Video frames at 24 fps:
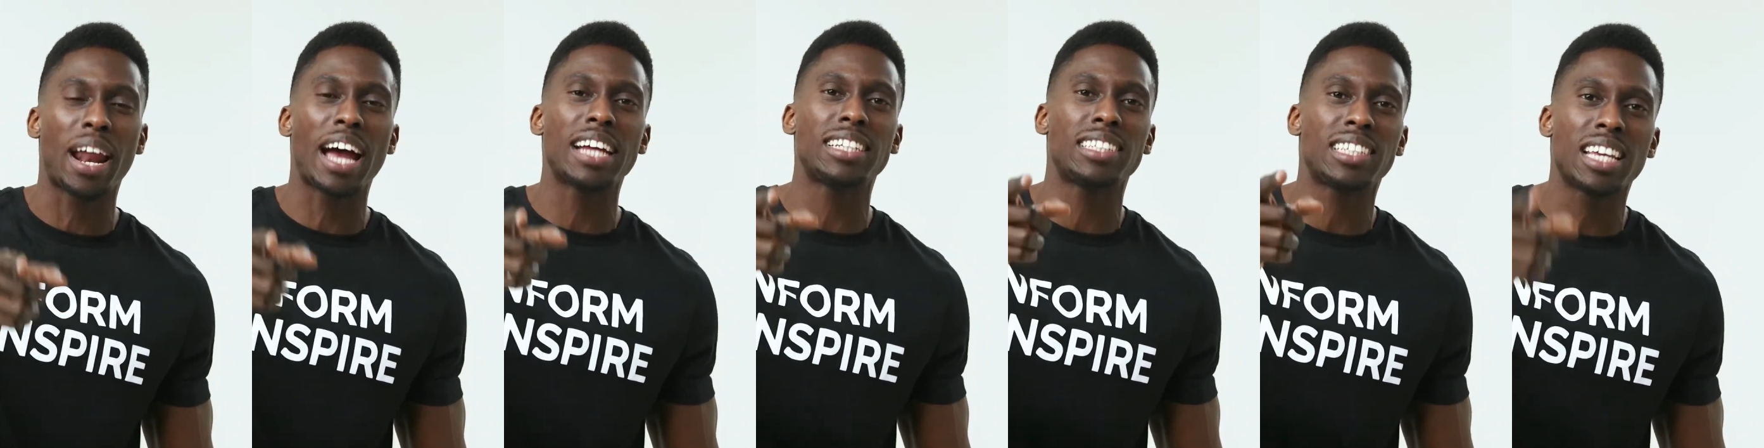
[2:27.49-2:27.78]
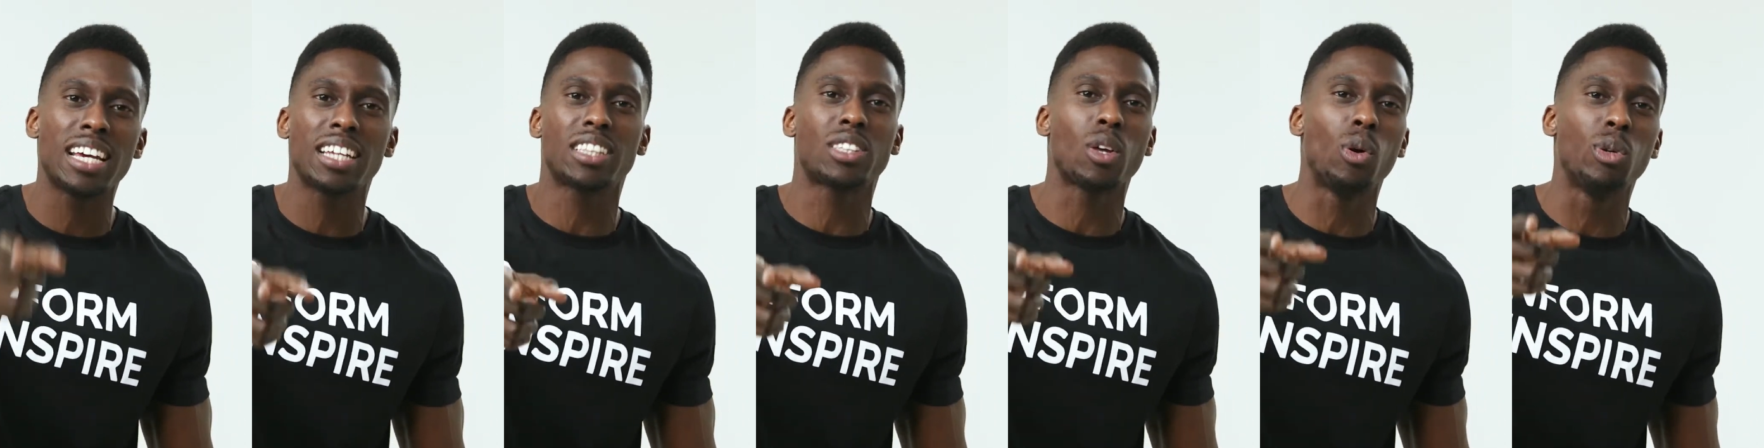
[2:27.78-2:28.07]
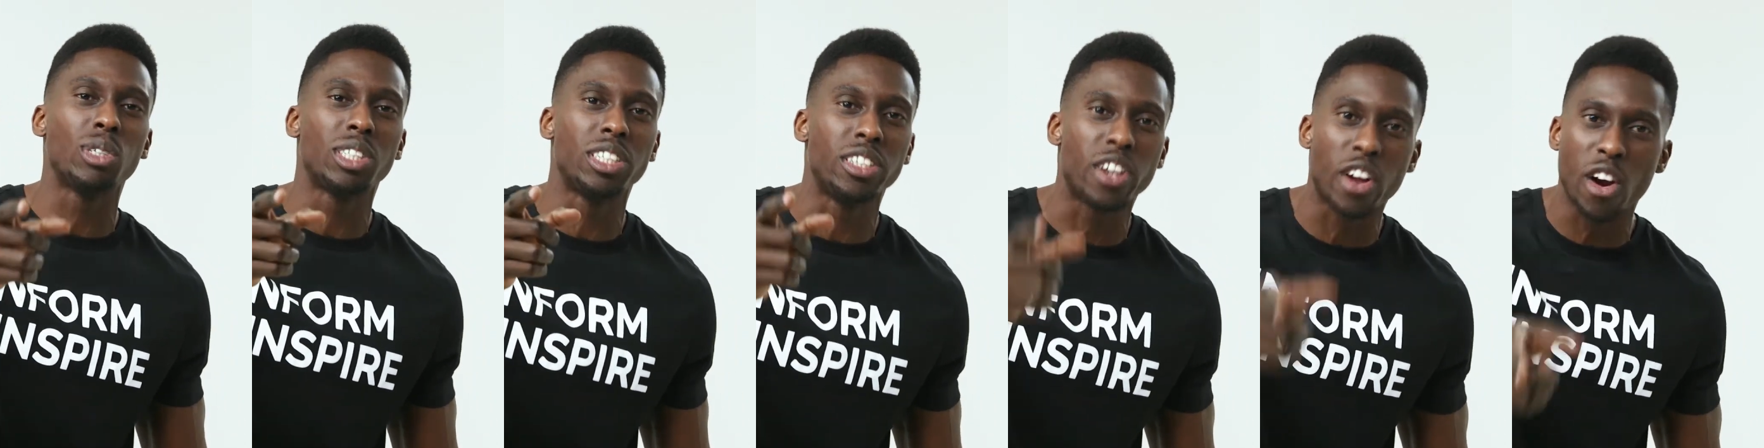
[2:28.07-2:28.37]
but I take
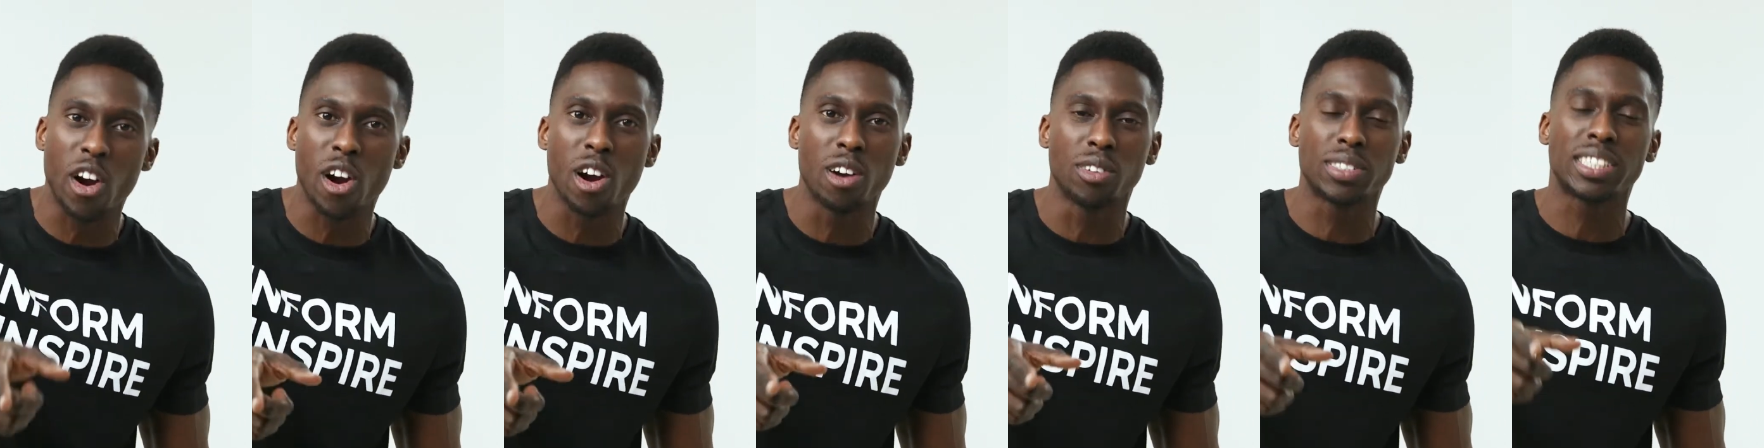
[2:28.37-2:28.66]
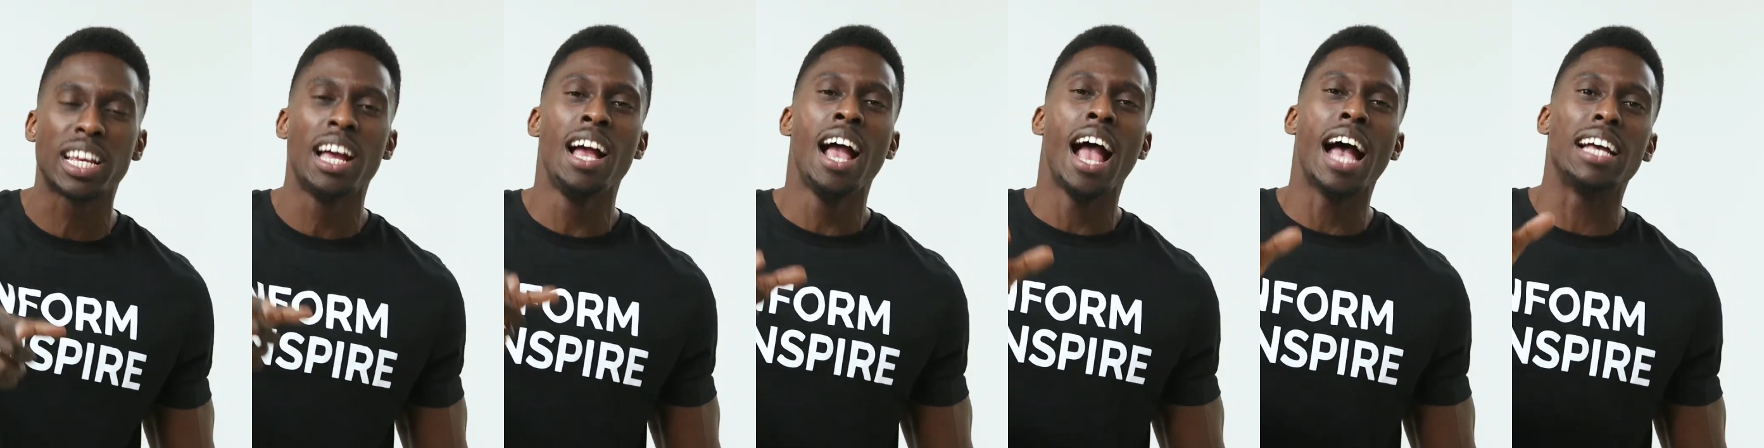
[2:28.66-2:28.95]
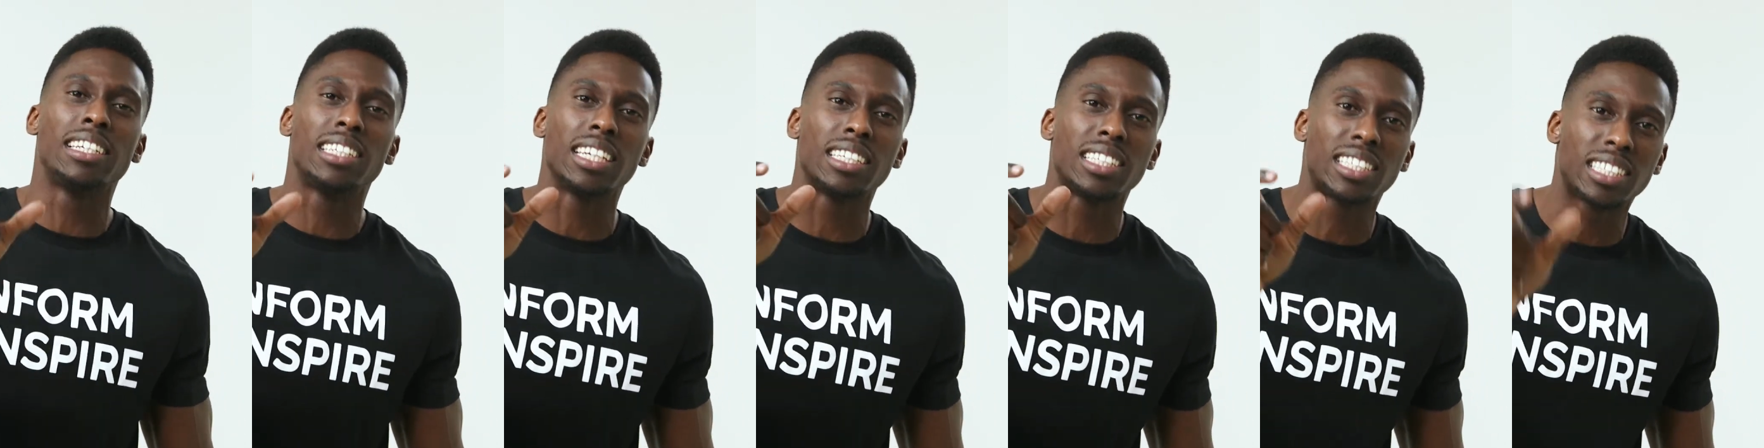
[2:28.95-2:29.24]
those nerves
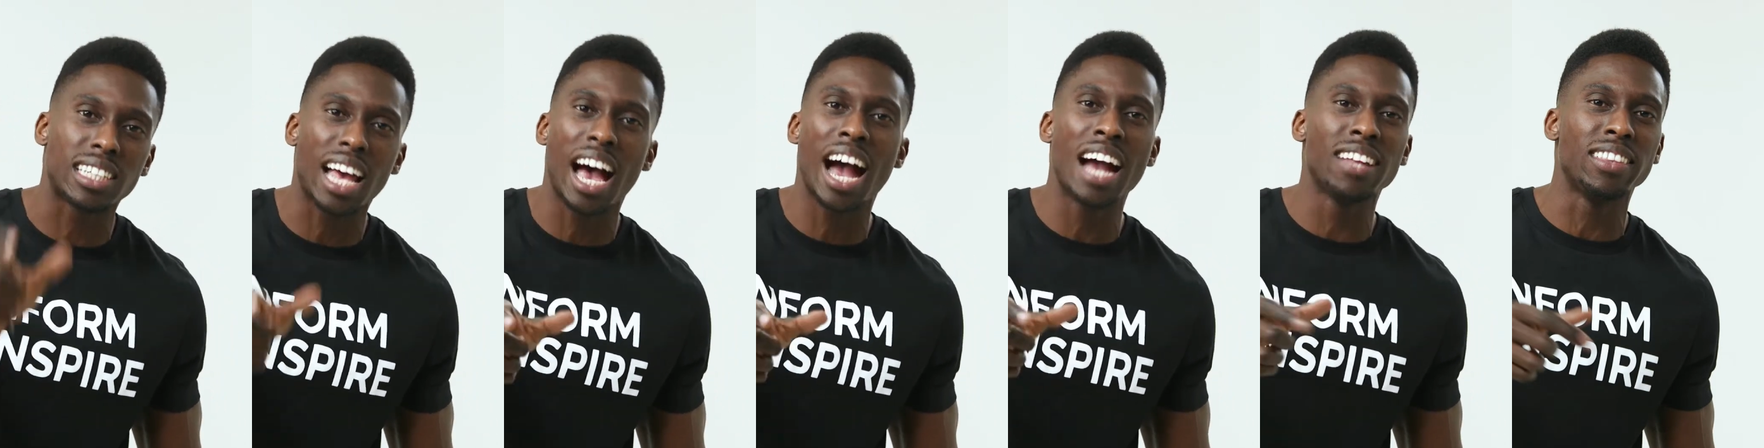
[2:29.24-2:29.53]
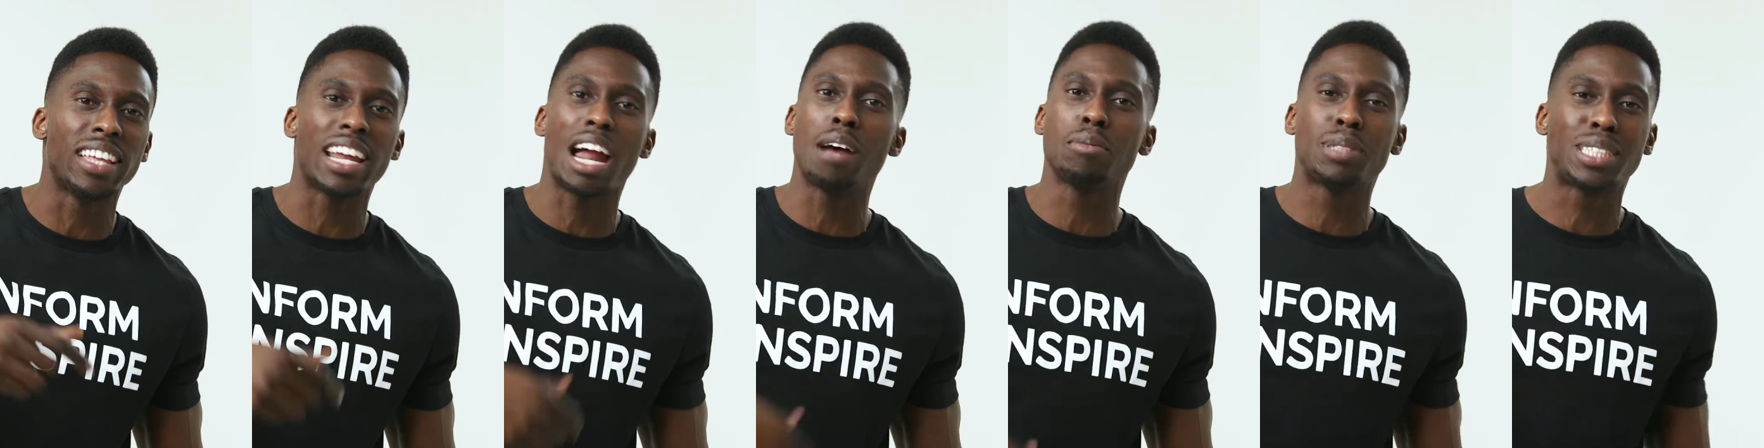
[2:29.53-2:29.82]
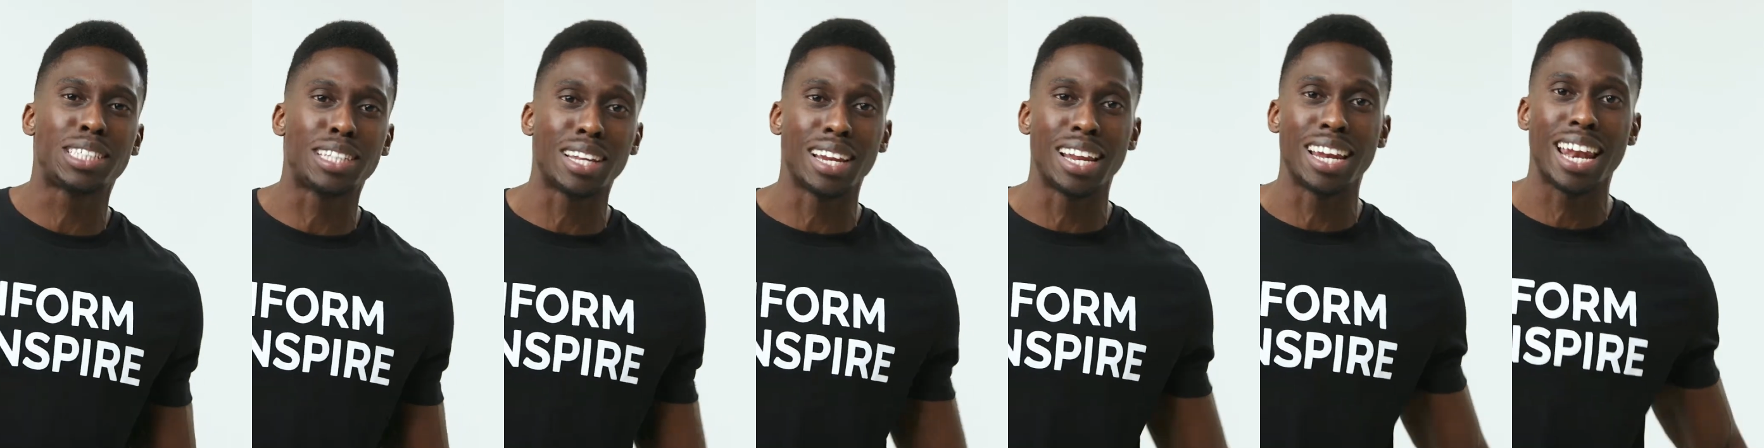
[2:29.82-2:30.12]
as a sign that
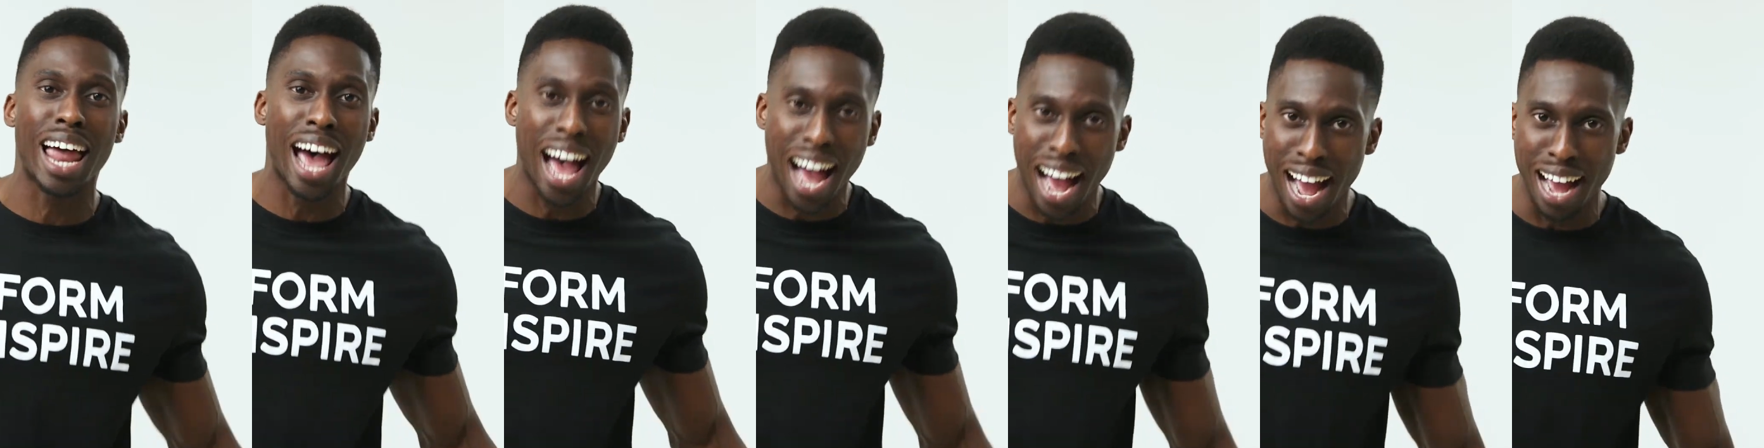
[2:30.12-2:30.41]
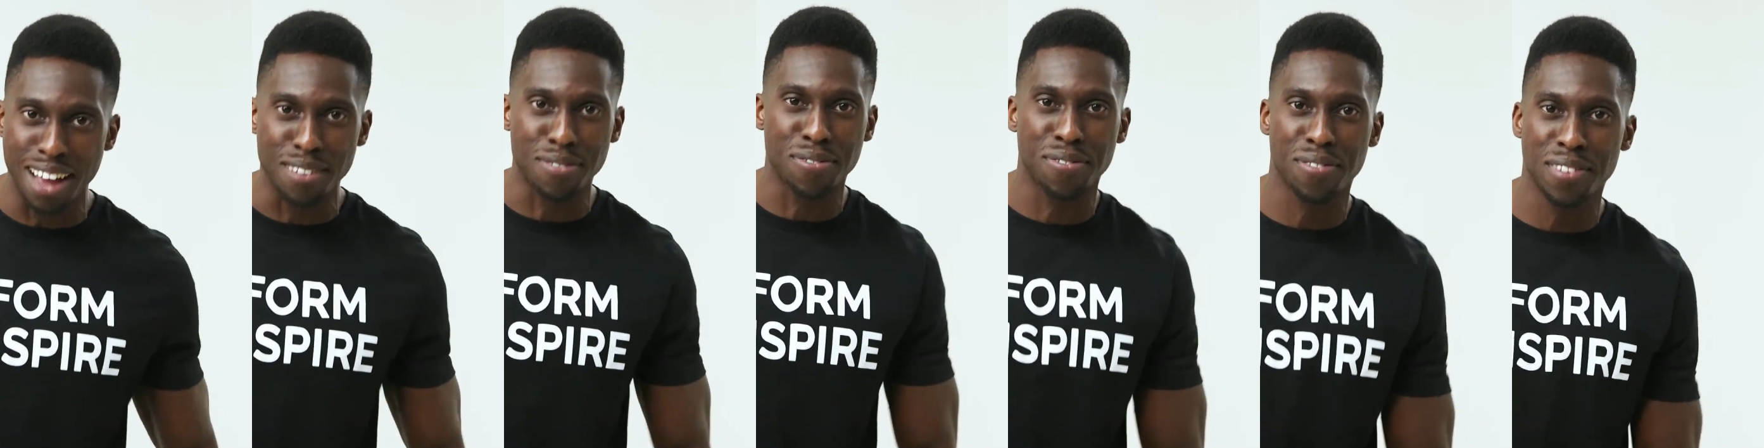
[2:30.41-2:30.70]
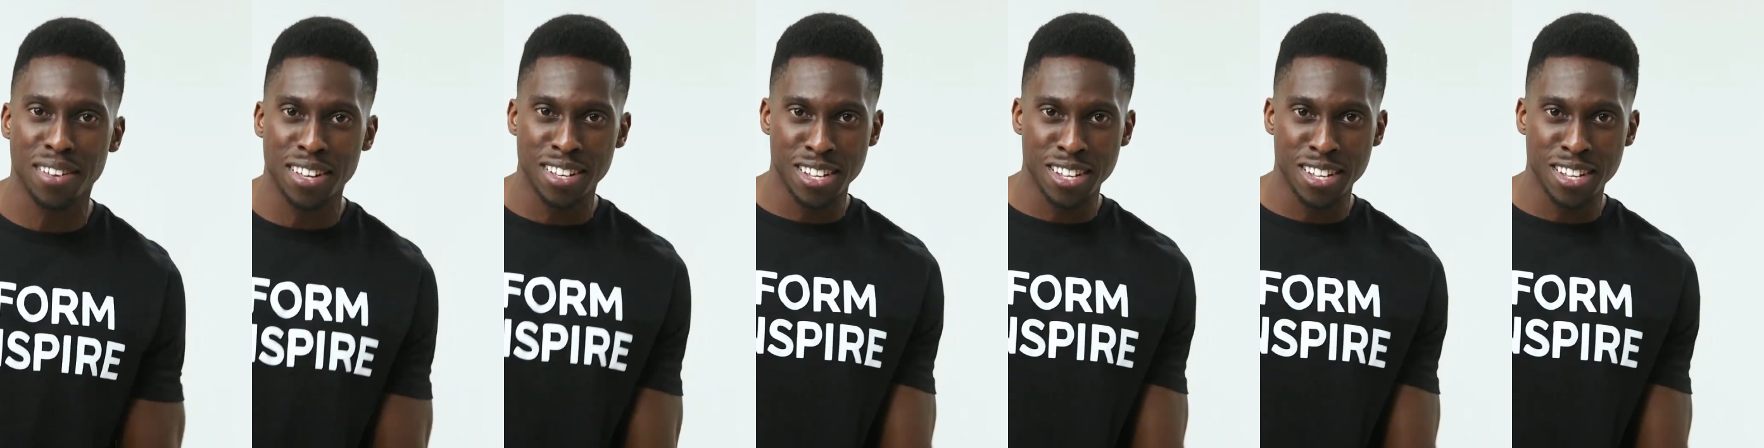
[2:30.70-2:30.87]
I'm still alive.